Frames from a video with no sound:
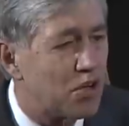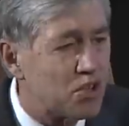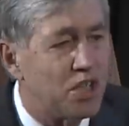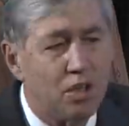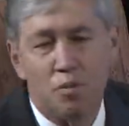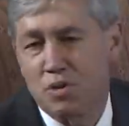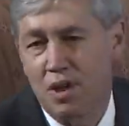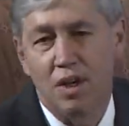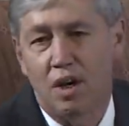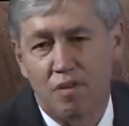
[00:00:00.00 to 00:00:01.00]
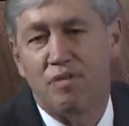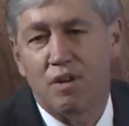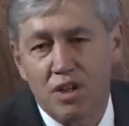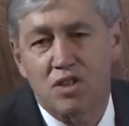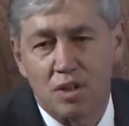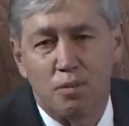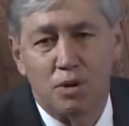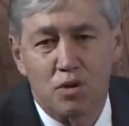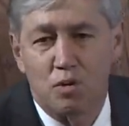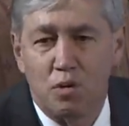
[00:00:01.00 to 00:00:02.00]
Our genomes are very
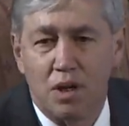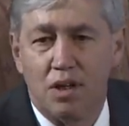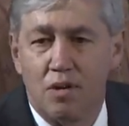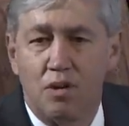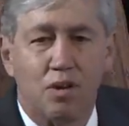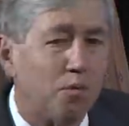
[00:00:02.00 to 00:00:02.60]
similar to one another.